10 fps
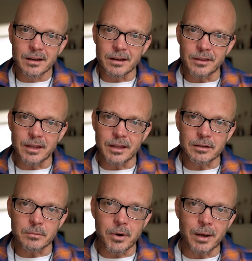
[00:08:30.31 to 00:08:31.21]
And
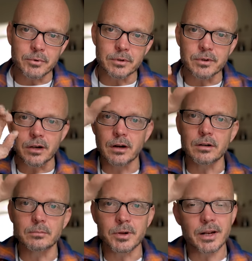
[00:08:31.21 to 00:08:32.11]
then it pops over to,
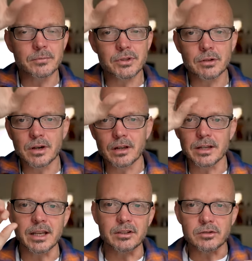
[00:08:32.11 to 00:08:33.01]
oh, but I'm so
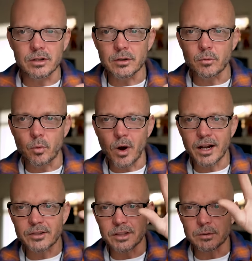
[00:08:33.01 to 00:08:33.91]
ugly. And you start to
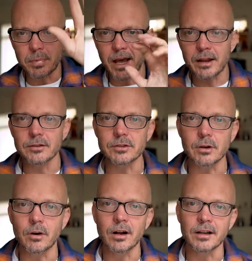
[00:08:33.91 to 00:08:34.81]
watch these patterns
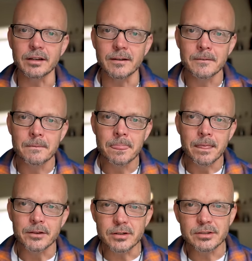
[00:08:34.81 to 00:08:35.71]
go on.
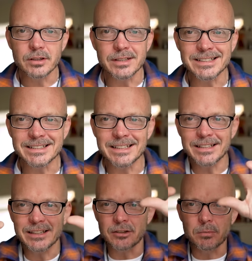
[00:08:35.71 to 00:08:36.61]
You're going to start to see
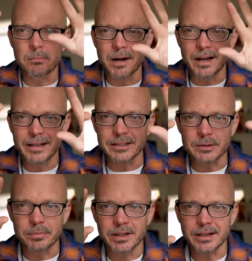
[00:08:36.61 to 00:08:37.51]
that your mind
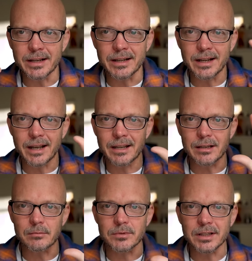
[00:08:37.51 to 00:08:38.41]
is playing a
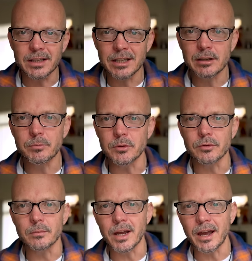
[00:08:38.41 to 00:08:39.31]
game to keep you
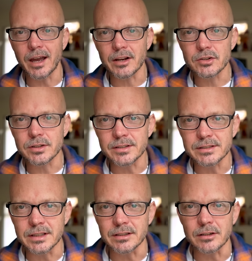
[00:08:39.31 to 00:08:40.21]
from actually
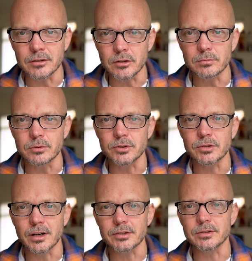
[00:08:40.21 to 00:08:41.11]
seeing the global
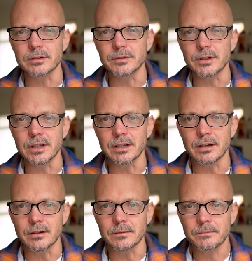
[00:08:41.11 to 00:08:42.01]
structure of your
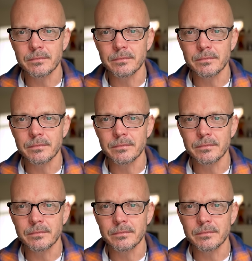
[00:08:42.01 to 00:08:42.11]
ego.